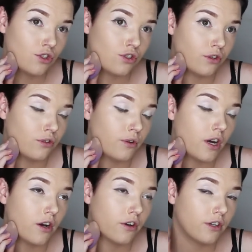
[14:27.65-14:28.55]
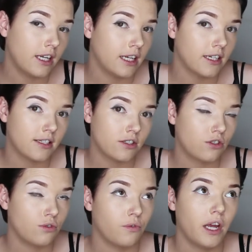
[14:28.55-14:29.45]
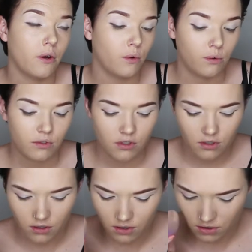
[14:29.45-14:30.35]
to only listen to records.